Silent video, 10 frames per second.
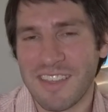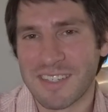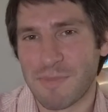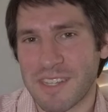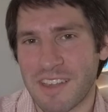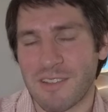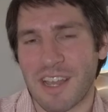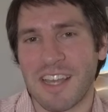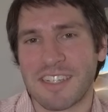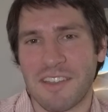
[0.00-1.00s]
in this
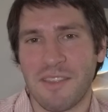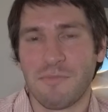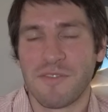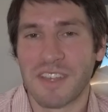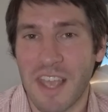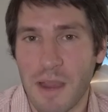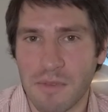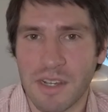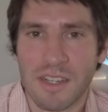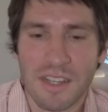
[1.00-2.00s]
particular case than move the
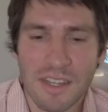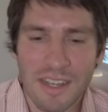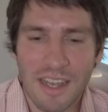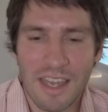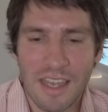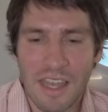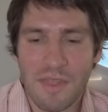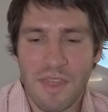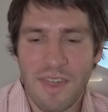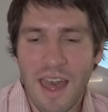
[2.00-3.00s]
camera.
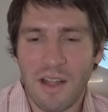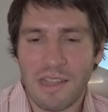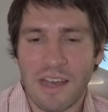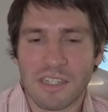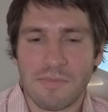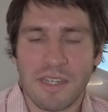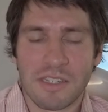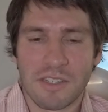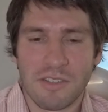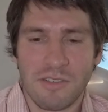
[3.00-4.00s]
And that allows
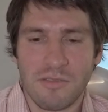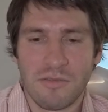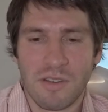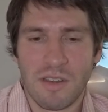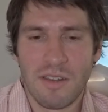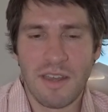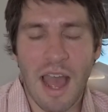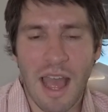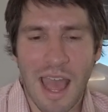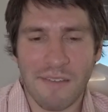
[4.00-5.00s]
me to
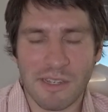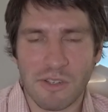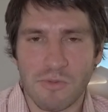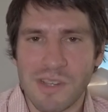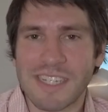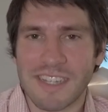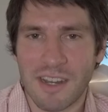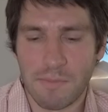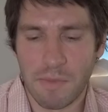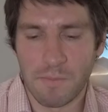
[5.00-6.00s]
not have to
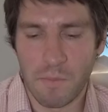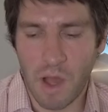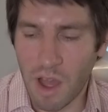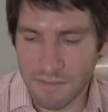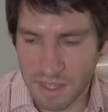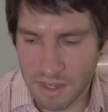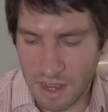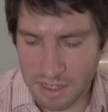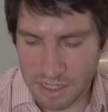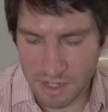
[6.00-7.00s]
reset up
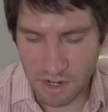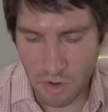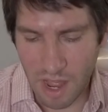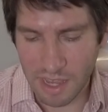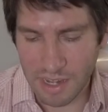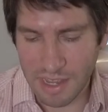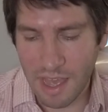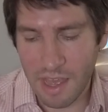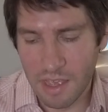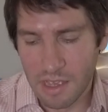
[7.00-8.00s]
often. And so I can
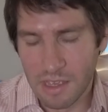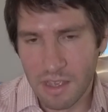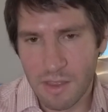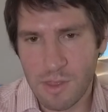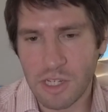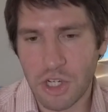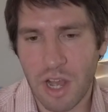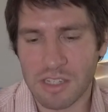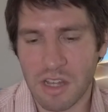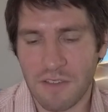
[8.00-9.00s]
get these
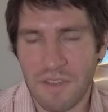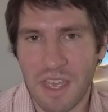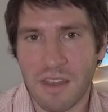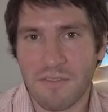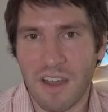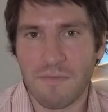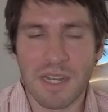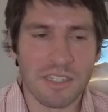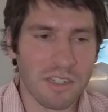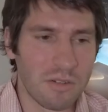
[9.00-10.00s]
shots off in five
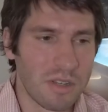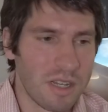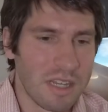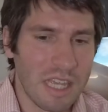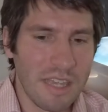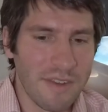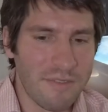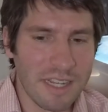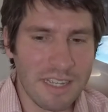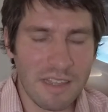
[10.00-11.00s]
minutes. So even
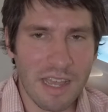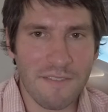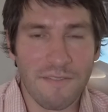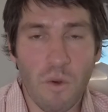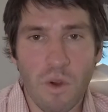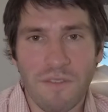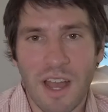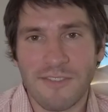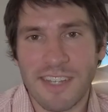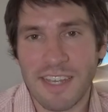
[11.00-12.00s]
if I did like four or
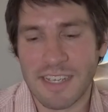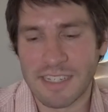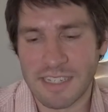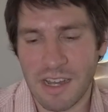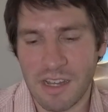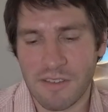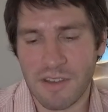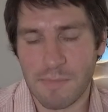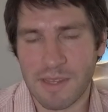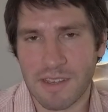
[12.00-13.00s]
five takes of
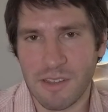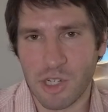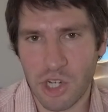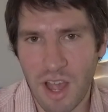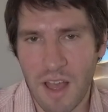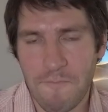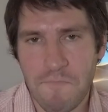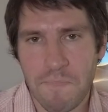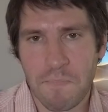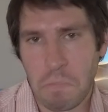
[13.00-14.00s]
a particular shot,